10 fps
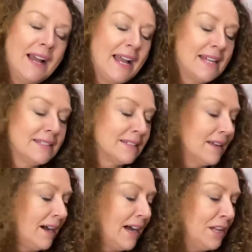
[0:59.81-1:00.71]
and
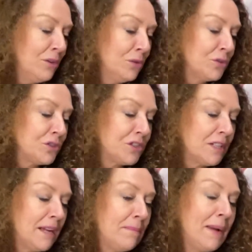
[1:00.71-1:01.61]
I launched
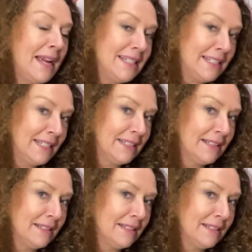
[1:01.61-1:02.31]
a painting